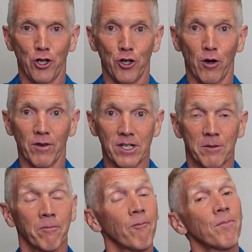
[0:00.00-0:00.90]
Nervous.
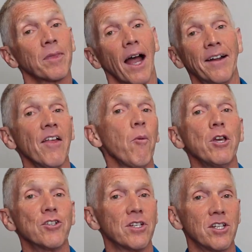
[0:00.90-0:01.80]
Another way
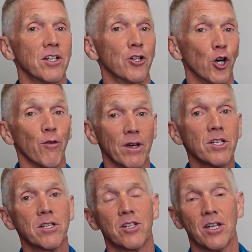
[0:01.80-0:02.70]
you'll see nervous
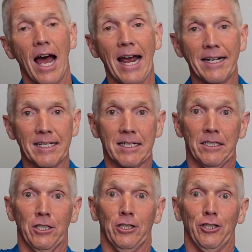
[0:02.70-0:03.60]
signed is
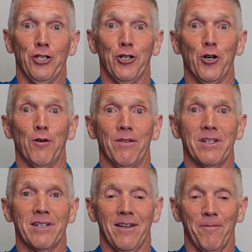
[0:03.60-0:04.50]

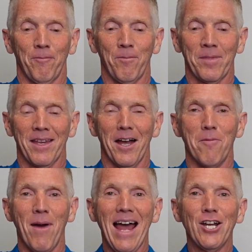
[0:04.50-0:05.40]
nervous.
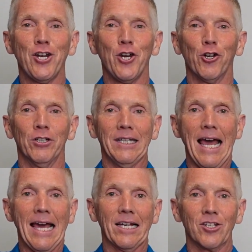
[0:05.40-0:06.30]
Imagine your
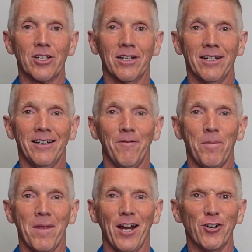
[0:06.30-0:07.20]
legs
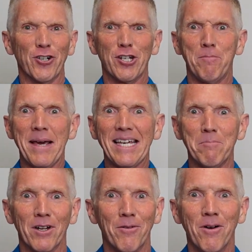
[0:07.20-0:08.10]
and you're
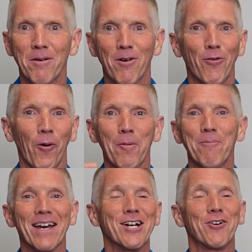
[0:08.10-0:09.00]
speaking before a
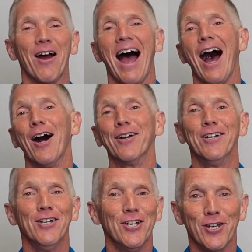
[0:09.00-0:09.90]
big crowd.
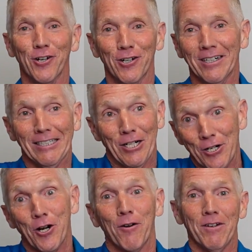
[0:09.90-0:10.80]
You're,
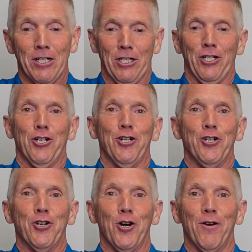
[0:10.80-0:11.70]
ner you're
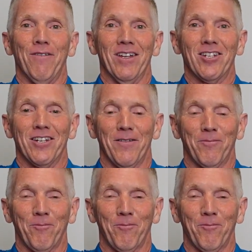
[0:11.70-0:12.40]
nervous.